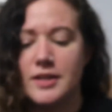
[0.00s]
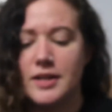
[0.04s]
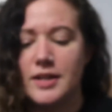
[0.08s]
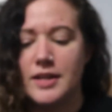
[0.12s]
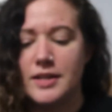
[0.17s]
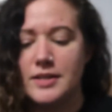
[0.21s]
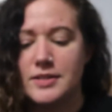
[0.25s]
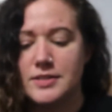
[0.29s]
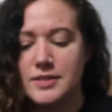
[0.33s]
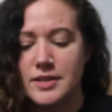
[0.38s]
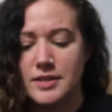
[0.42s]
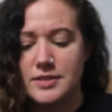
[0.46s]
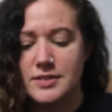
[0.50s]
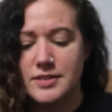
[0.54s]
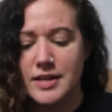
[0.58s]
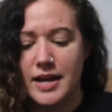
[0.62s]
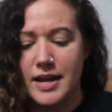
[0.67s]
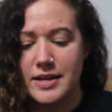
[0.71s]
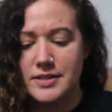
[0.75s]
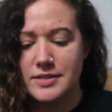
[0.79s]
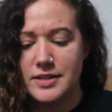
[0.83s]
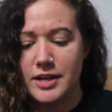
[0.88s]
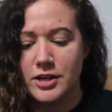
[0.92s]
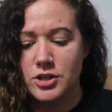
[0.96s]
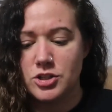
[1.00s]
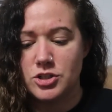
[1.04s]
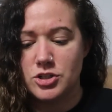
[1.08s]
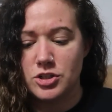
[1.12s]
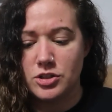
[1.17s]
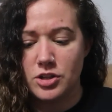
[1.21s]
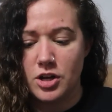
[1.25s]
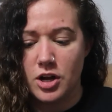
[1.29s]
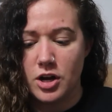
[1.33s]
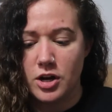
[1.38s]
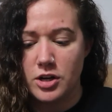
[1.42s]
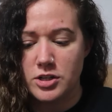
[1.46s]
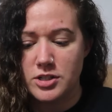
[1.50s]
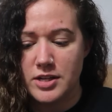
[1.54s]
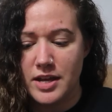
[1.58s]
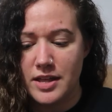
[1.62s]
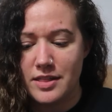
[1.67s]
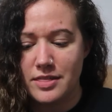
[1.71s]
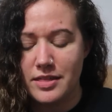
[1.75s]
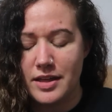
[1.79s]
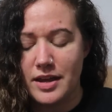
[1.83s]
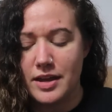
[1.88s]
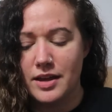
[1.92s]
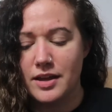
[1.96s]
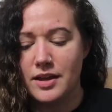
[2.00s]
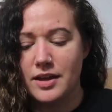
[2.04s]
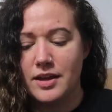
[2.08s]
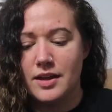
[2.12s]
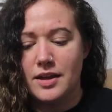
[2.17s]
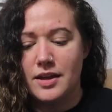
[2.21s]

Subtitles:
It's a size extra large, I think.